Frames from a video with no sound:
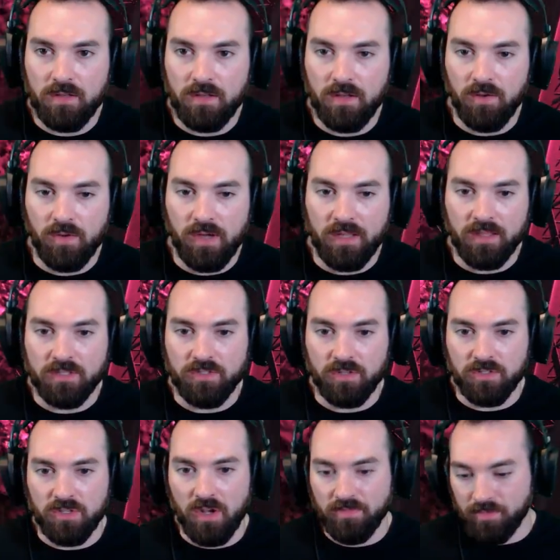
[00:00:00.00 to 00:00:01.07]
Oh god, this
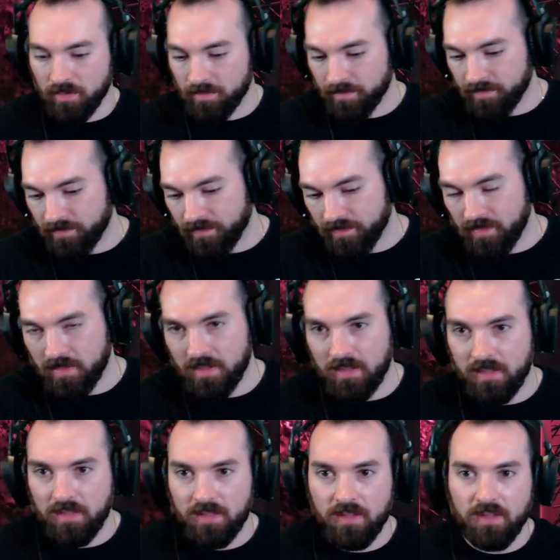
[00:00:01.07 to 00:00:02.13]
looks awful.
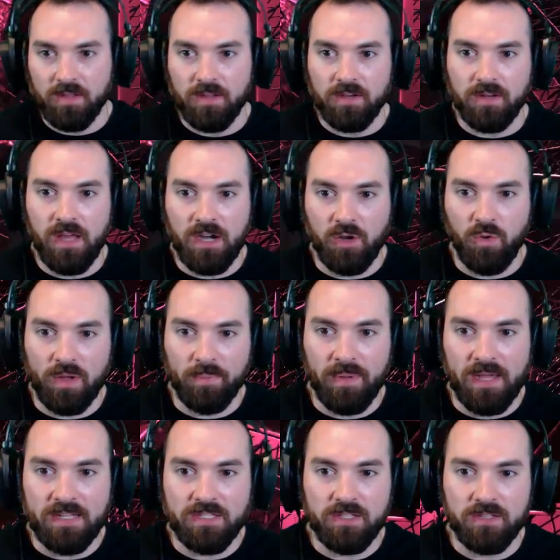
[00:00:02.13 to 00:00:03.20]
Not a quick
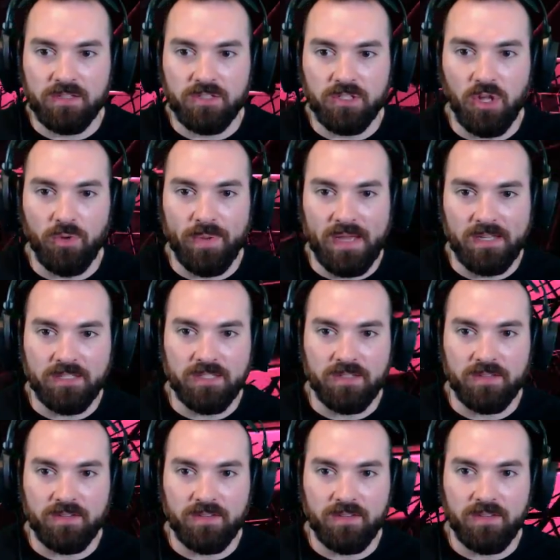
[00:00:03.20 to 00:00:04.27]
base. Slow base.
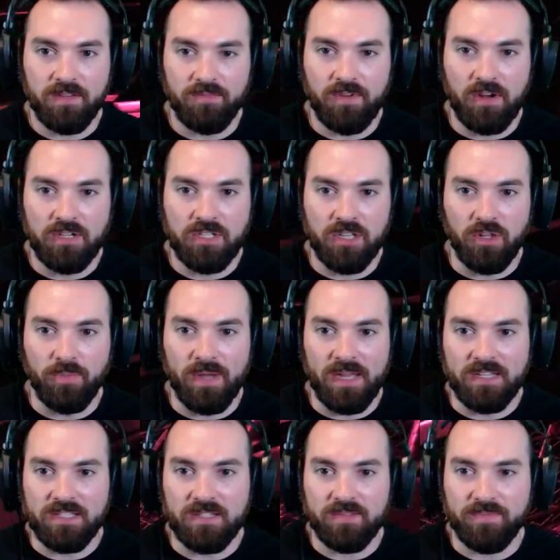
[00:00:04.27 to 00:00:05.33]
Very slow
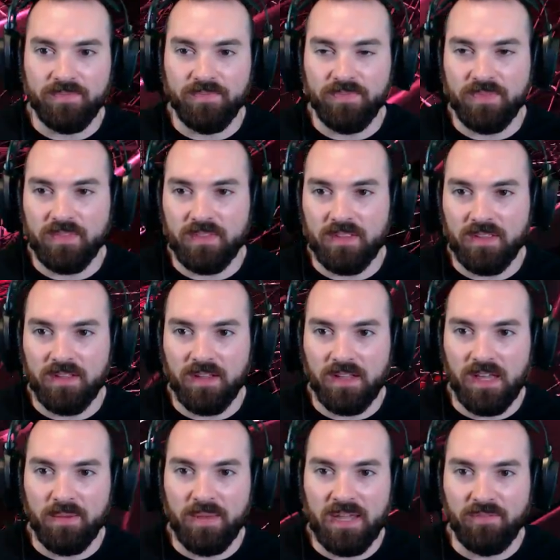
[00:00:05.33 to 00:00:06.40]
base.
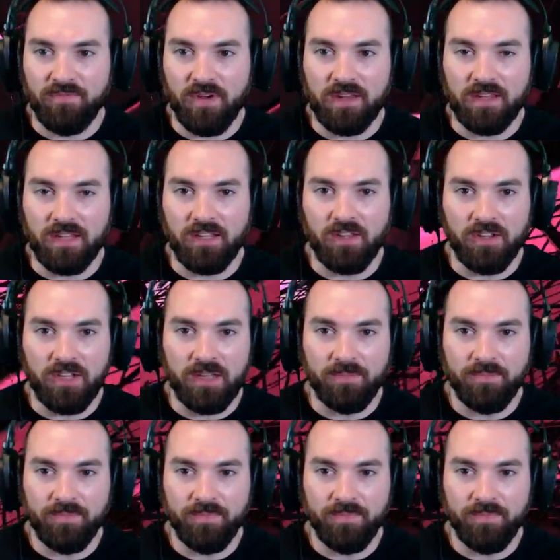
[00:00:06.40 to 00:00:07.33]
Gotta make it friendly looking.